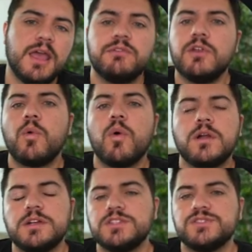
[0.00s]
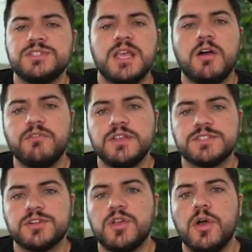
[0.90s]
every quarter to see how things
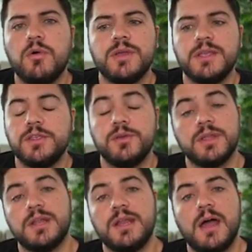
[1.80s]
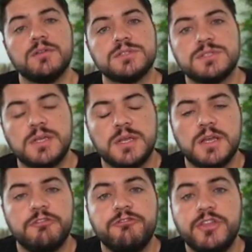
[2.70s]
are going. You can announce
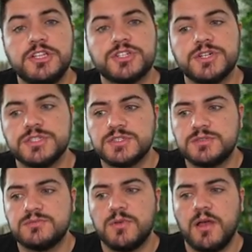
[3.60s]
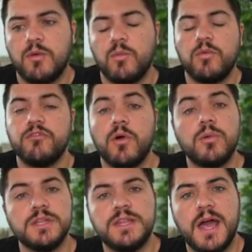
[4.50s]
features uh, with
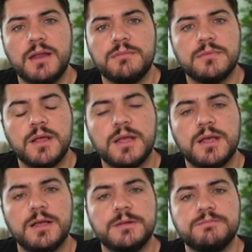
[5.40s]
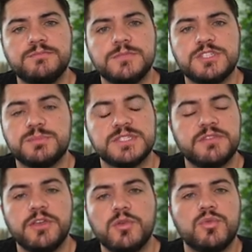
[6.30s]
only that uh,
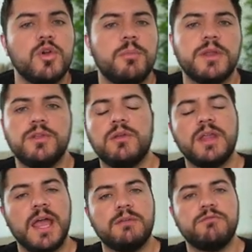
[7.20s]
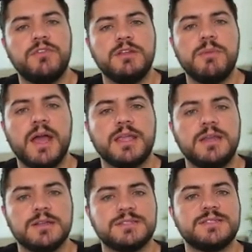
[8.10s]
specific group, and you can get feedback in
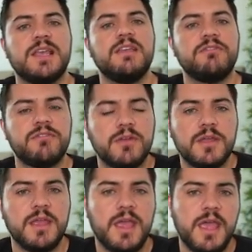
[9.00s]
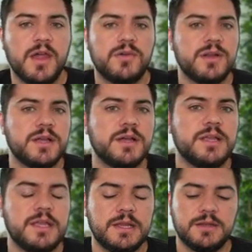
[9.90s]
a safe area.
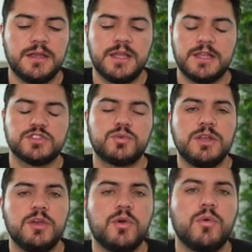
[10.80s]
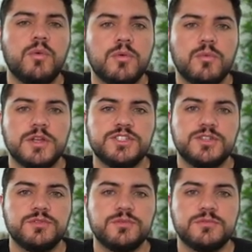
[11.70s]
And it's really cool what
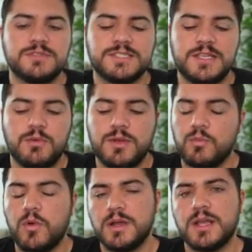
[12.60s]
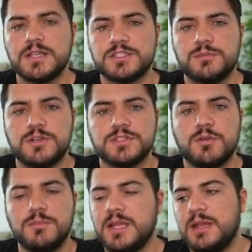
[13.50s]
you see when one customer is
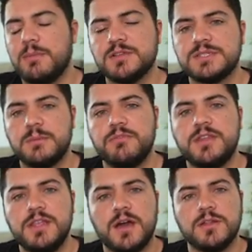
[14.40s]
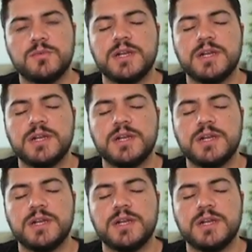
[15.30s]
complaining about something, the other one